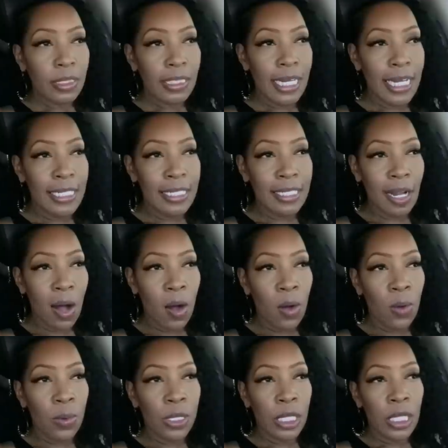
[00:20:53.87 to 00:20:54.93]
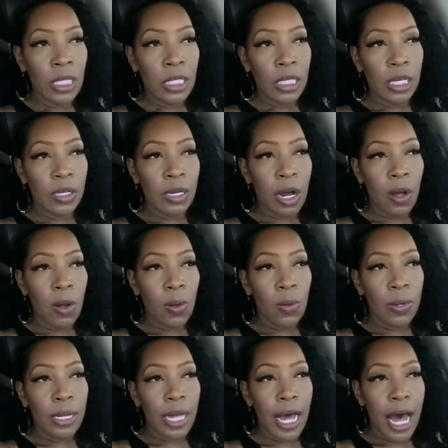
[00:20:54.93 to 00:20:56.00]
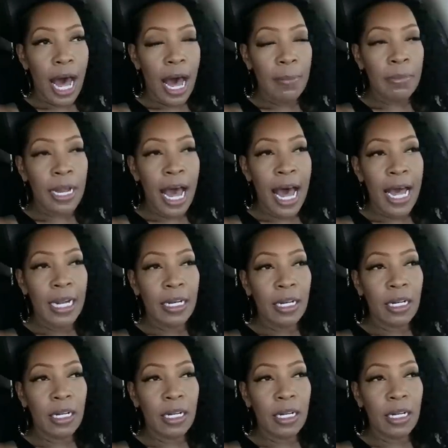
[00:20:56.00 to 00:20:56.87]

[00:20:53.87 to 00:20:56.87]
And so, you know, I'm not